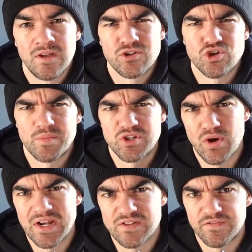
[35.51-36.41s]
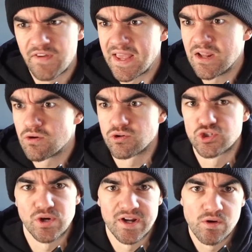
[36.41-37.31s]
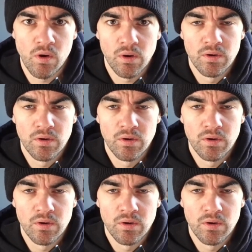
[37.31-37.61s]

Should I be training to failure or should I not?